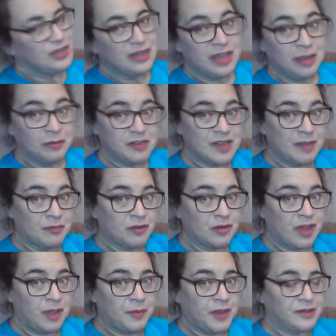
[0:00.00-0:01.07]
you think
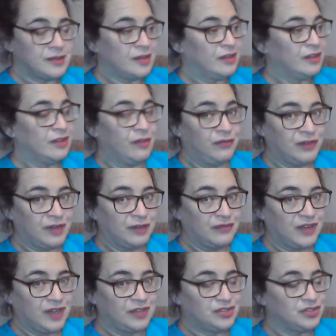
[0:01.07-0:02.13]
crab had a lovely
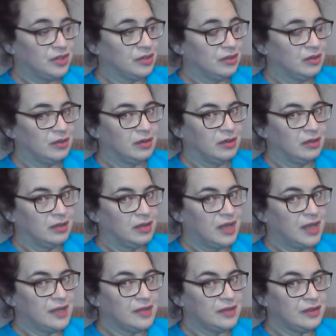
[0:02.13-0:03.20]
adventure
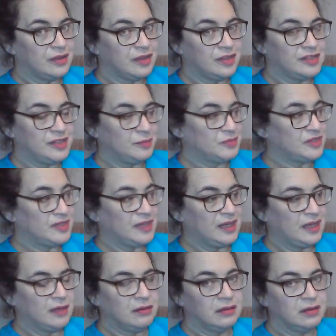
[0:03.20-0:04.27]
in the deep sea?
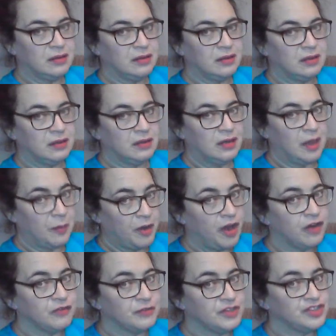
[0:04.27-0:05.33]

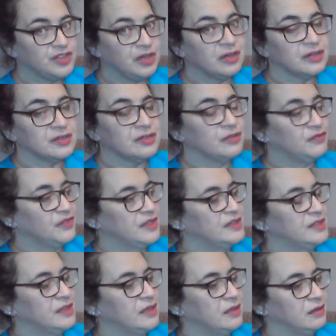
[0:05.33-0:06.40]
Apart from the sharks,
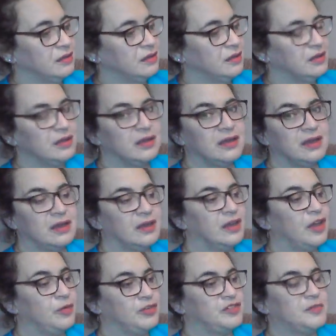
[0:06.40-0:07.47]
obviously.
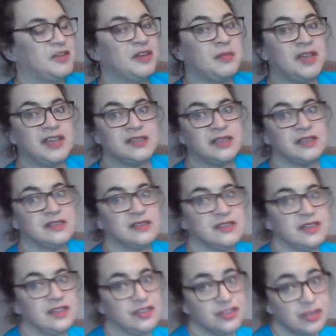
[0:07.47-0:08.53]
It would have been amazing to
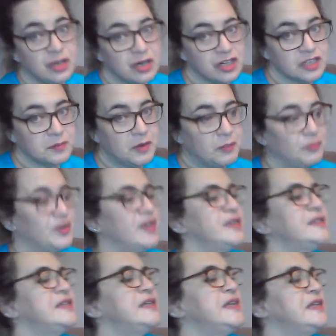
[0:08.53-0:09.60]
see the sharks, but
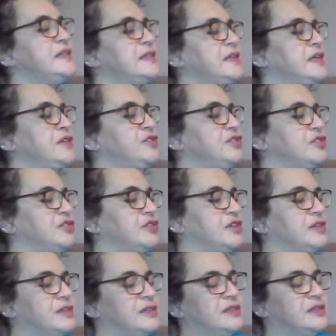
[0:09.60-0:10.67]
pretty dangerous.